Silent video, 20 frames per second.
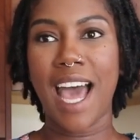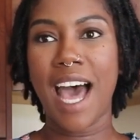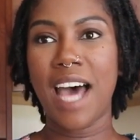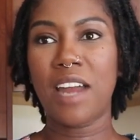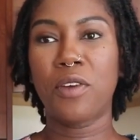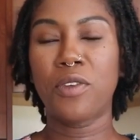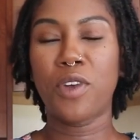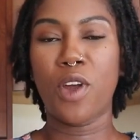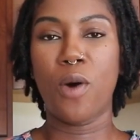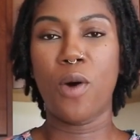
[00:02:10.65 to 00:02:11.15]
I
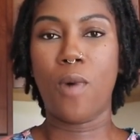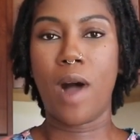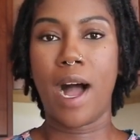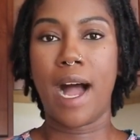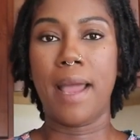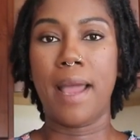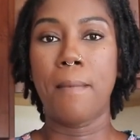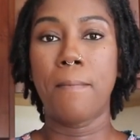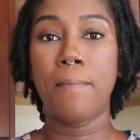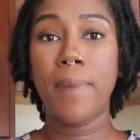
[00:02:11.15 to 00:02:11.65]
don't know
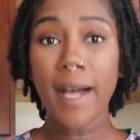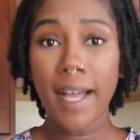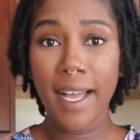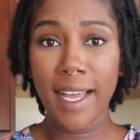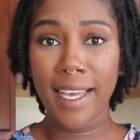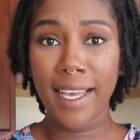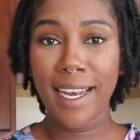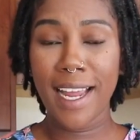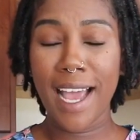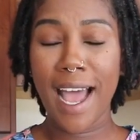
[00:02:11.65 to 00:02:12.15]
why,
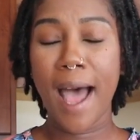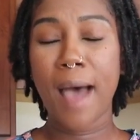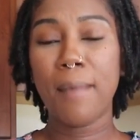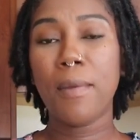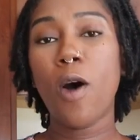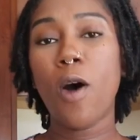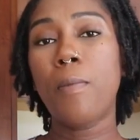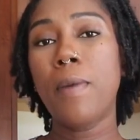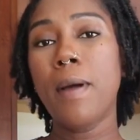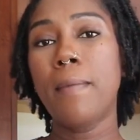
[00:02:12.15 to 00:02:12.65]
but I'm
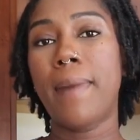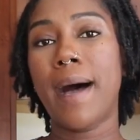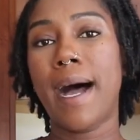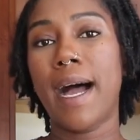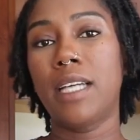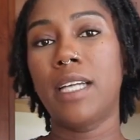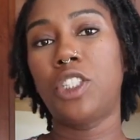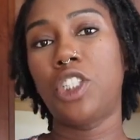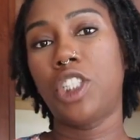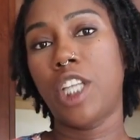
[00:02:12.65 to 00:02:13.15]
hoping
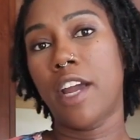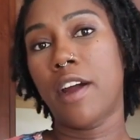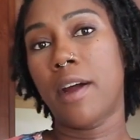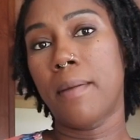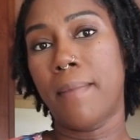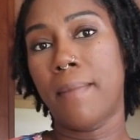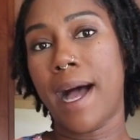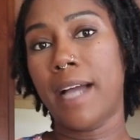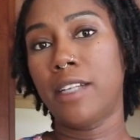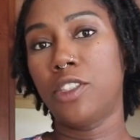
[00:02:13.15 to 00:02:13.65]
by
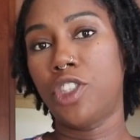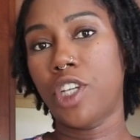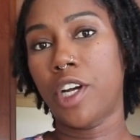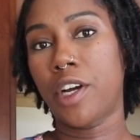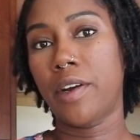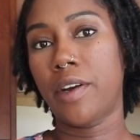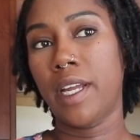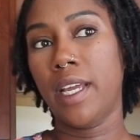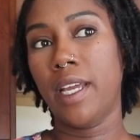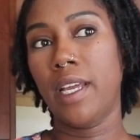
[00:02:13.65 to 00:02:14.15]
sharing my
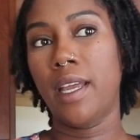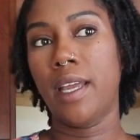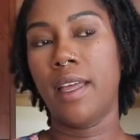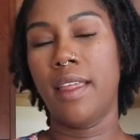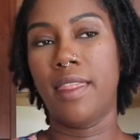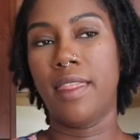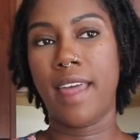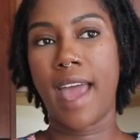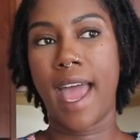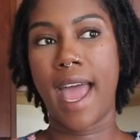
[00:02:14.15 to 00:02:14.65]
journey
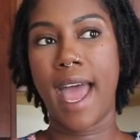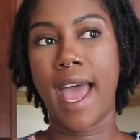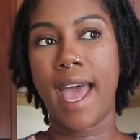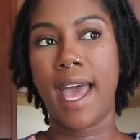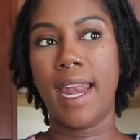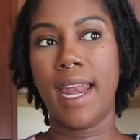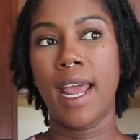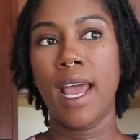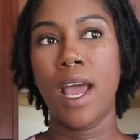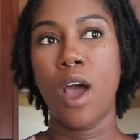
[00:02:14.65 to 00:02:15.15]

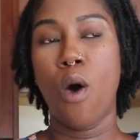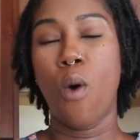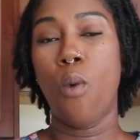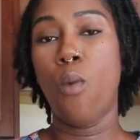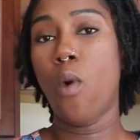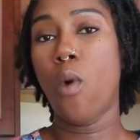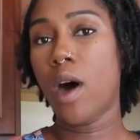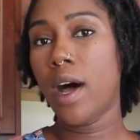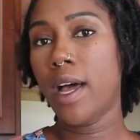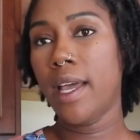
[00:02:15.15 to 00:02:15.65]
that
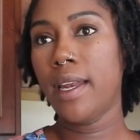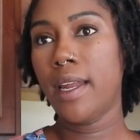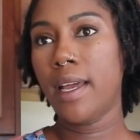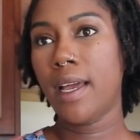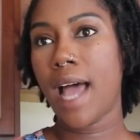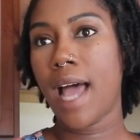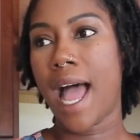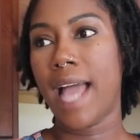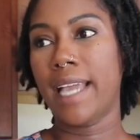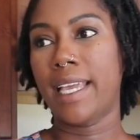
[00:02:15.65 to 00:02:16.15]
one,
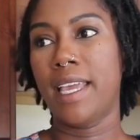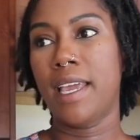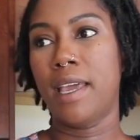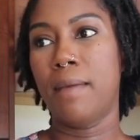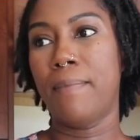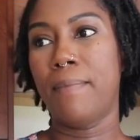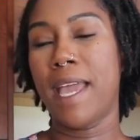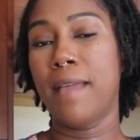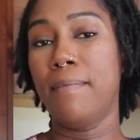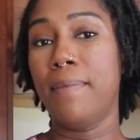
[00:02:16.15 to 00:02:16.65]
I
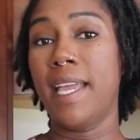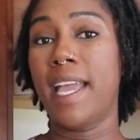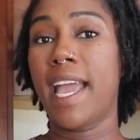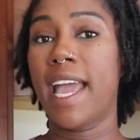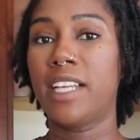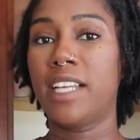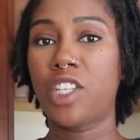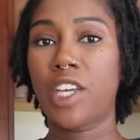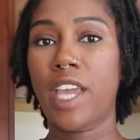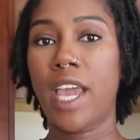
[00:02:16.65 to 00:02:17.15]
can maybe
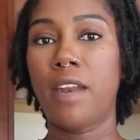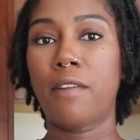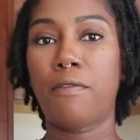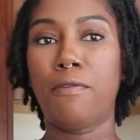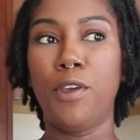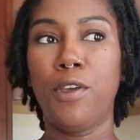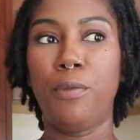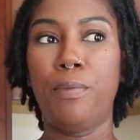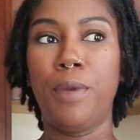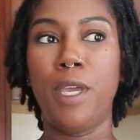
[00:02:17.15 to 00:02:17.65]
educate a
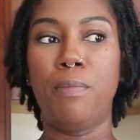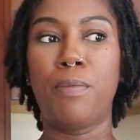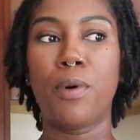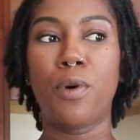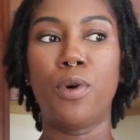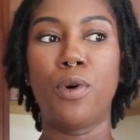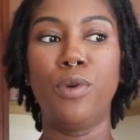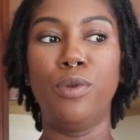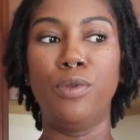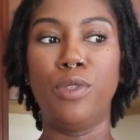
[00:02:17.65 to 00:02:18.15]
few
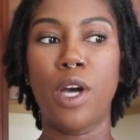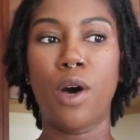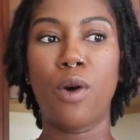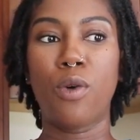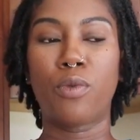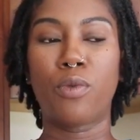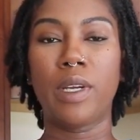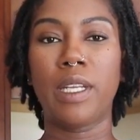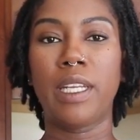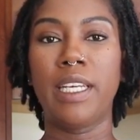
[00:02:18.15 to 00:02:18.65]
people who
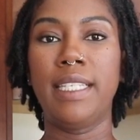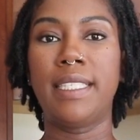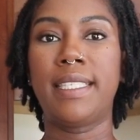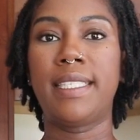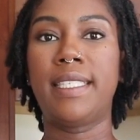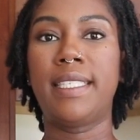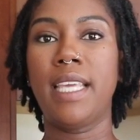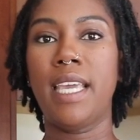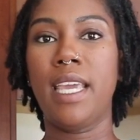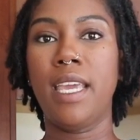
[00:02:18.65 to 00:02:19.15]
don't really
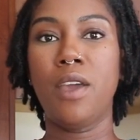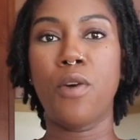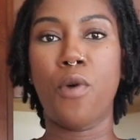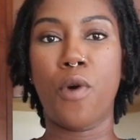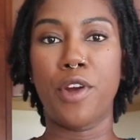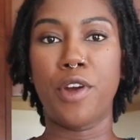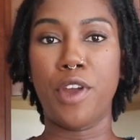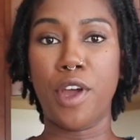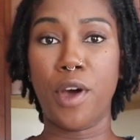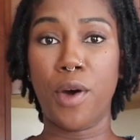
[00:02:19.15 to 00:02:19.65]
see
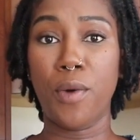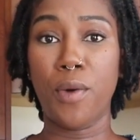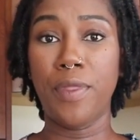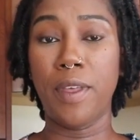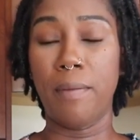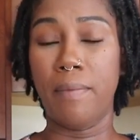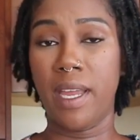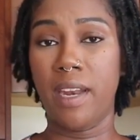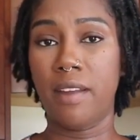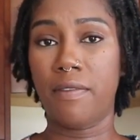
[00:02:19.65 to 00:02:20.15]
or know the
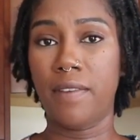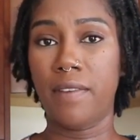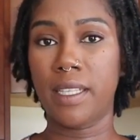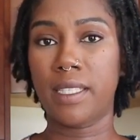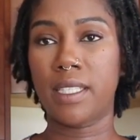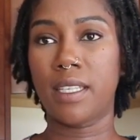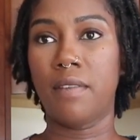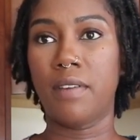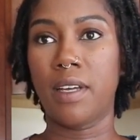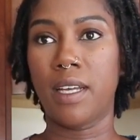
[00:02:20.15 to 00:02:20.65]

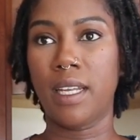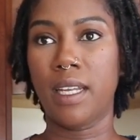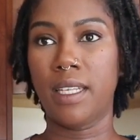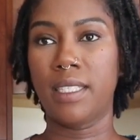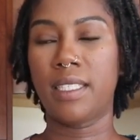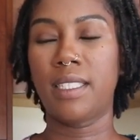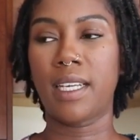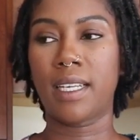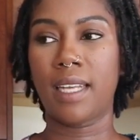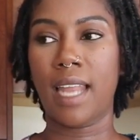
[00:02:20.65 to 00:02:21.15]
benefits of a
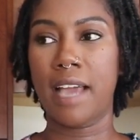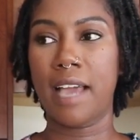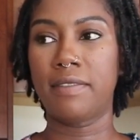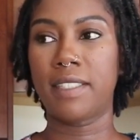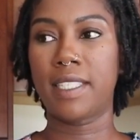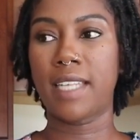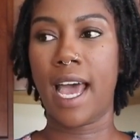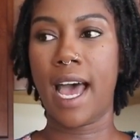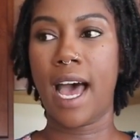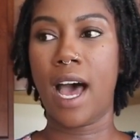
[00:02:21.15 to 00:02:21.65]
holistic
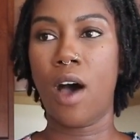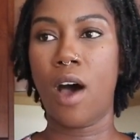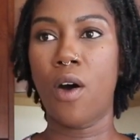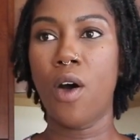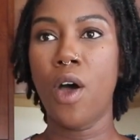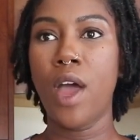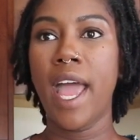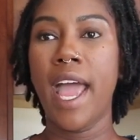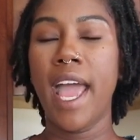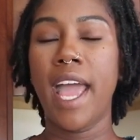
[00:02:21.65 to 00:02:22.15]
lifestyle.
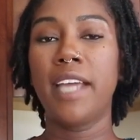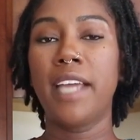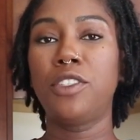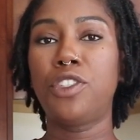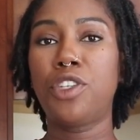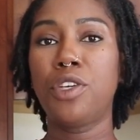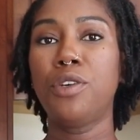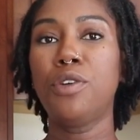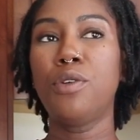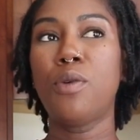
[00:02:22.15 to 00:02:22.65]
And
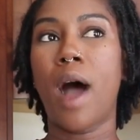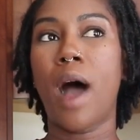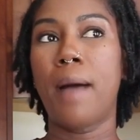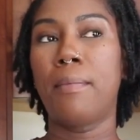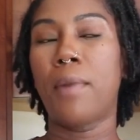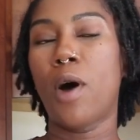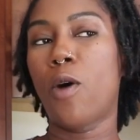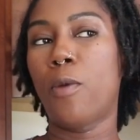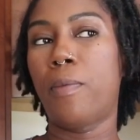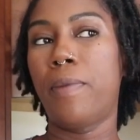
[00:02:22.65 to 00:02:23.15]
two, I'm
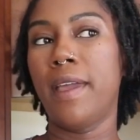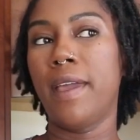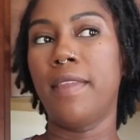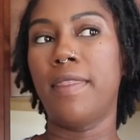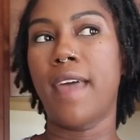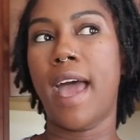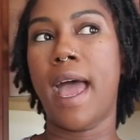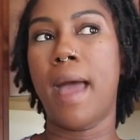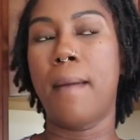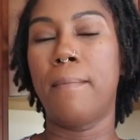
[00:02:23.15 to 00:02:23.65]
hoping
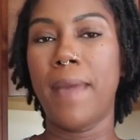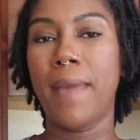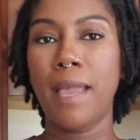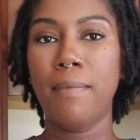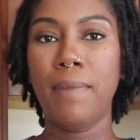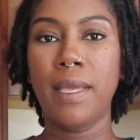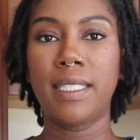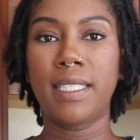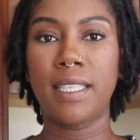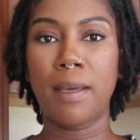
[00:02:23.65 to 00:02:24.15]
that
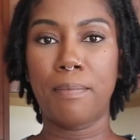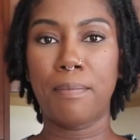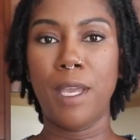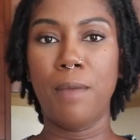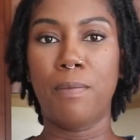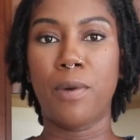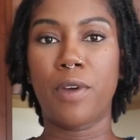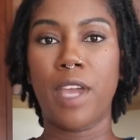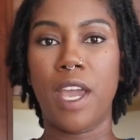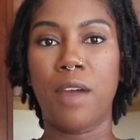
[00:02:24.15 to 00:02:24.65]
maybe some
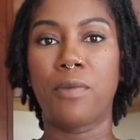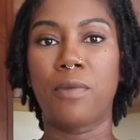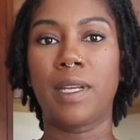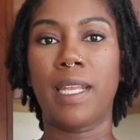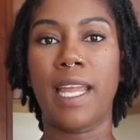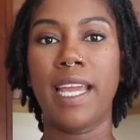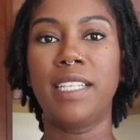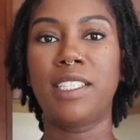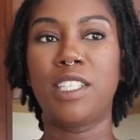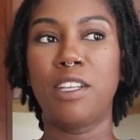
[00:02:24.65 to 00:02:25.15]
people can
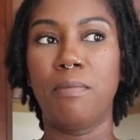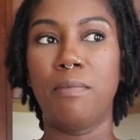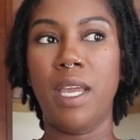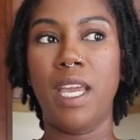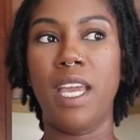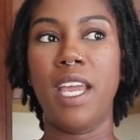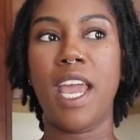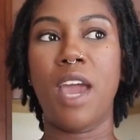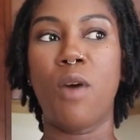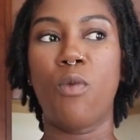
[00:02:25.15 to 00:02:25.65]
relate to
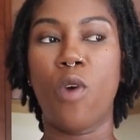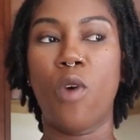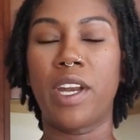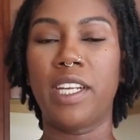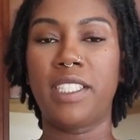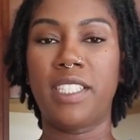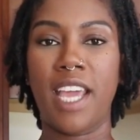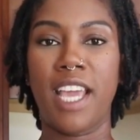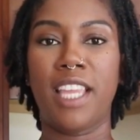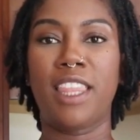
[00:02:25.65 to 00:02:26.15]
me and want to
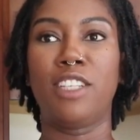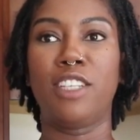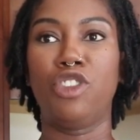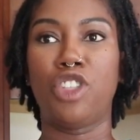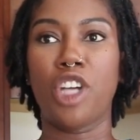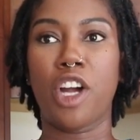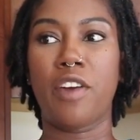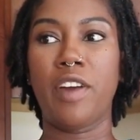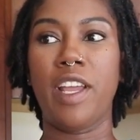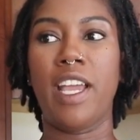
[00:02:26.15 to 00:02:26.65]
take the
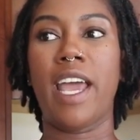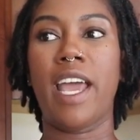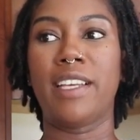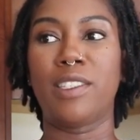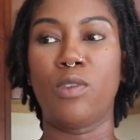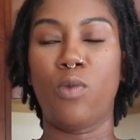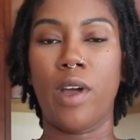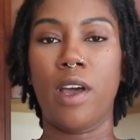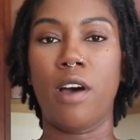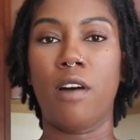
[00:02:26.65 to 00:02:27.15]
journey as
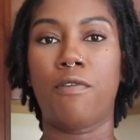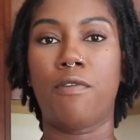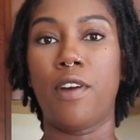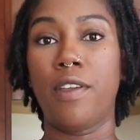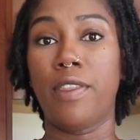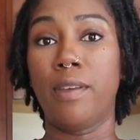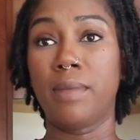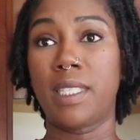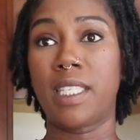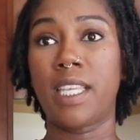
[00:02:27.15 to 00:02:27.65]
well for
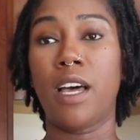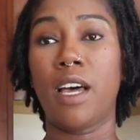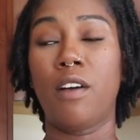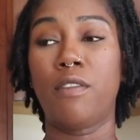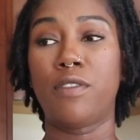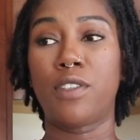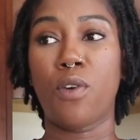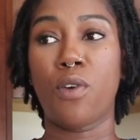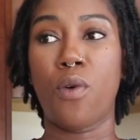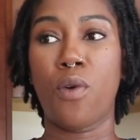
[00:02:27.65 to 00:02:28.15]

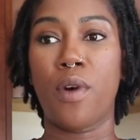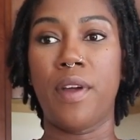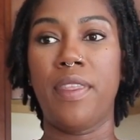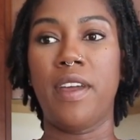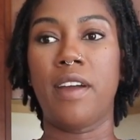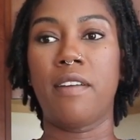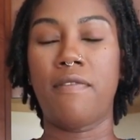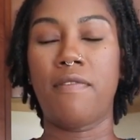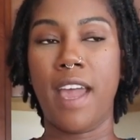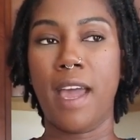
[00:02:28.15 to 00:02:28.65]
themselves or
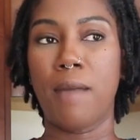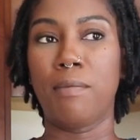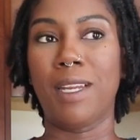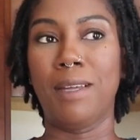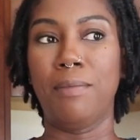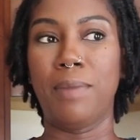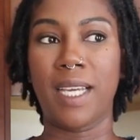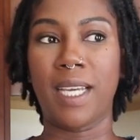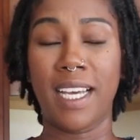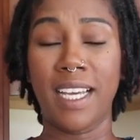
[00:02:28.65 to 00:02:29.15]
their family,
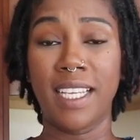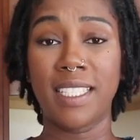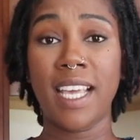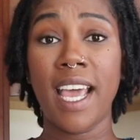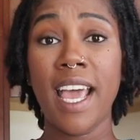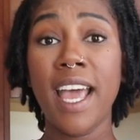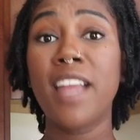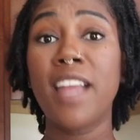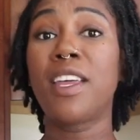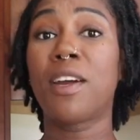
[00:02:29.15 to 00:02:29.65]
because
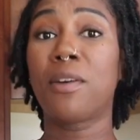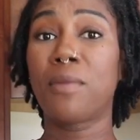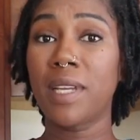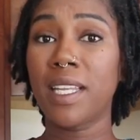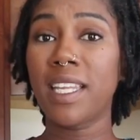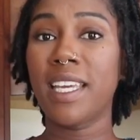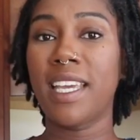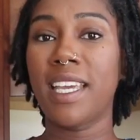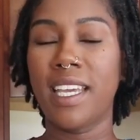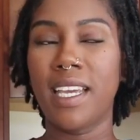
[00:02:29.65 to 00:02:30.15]
there
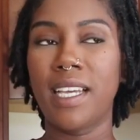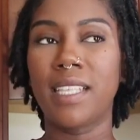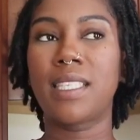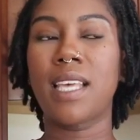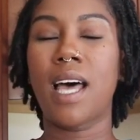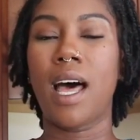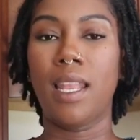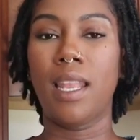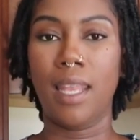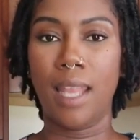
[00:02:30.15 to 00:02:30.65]
really is
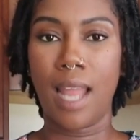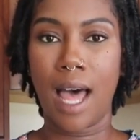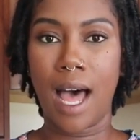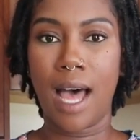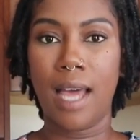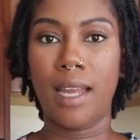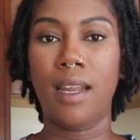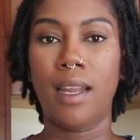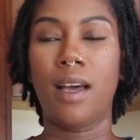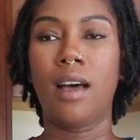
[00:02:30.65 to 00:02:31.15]
a
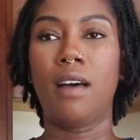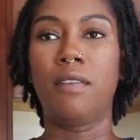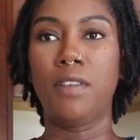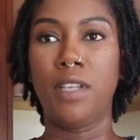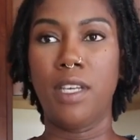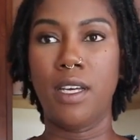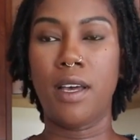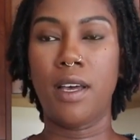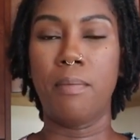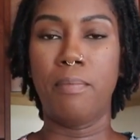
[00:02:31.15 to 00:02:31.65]
lot of
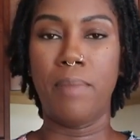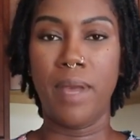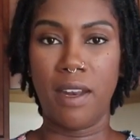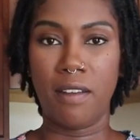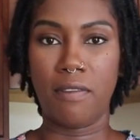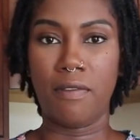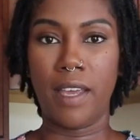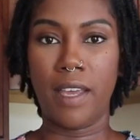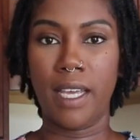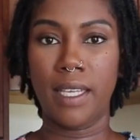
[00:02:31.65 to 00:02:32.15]
good
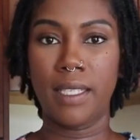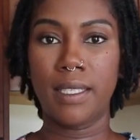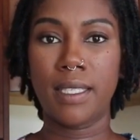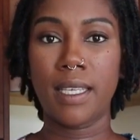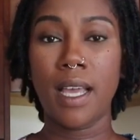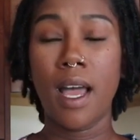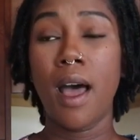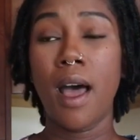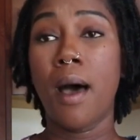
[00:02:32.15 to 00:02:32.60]
benefits.